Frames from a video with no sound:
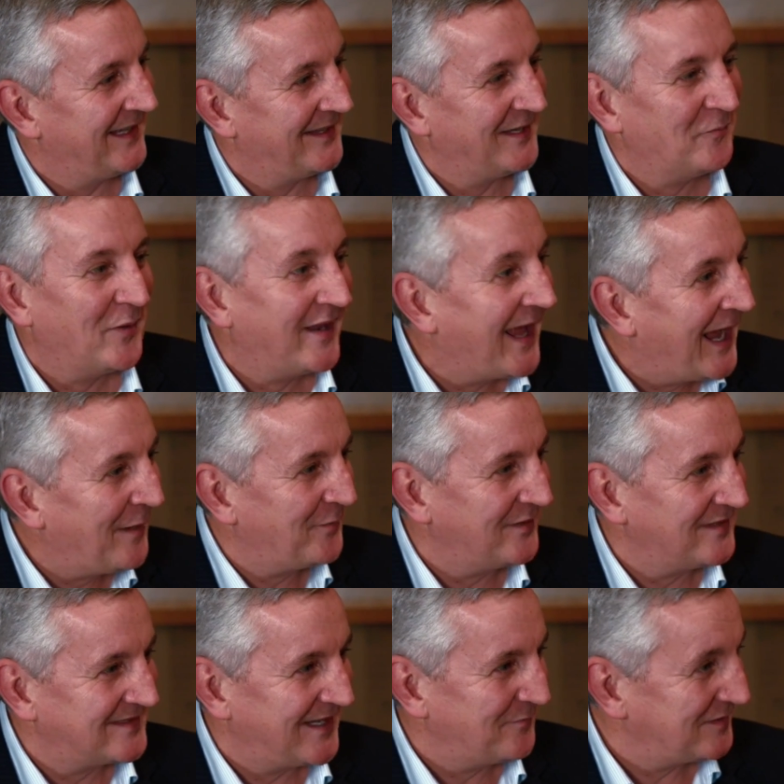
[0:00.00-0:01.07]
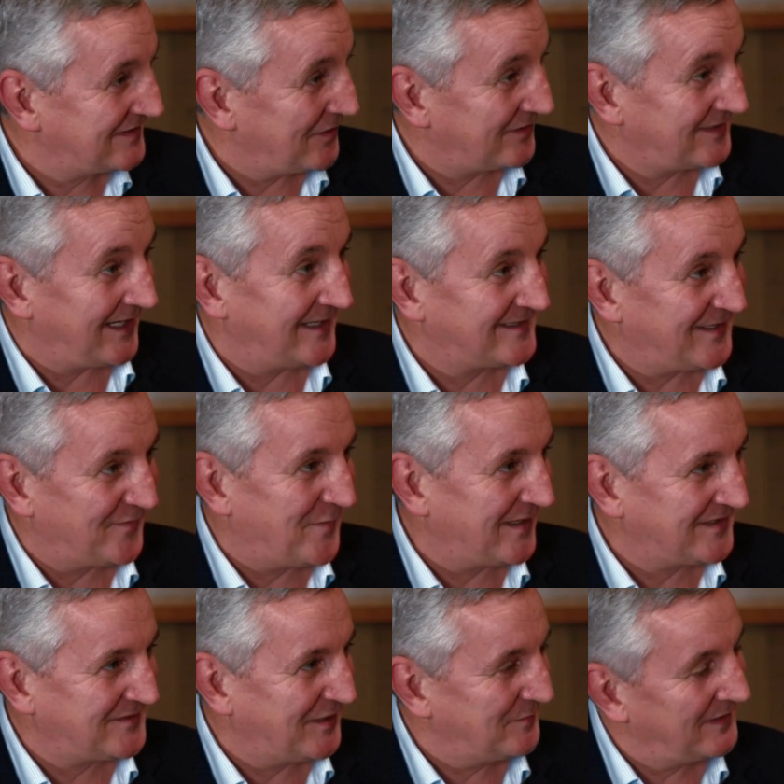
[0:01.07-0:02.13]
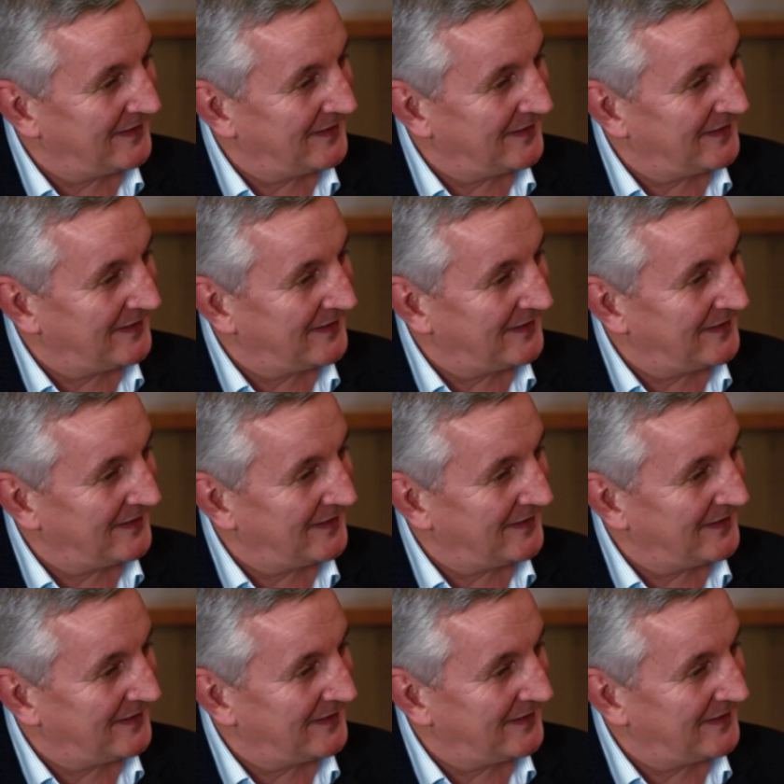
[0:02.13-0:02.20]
I think when that happens, then we start to get a self-managed team,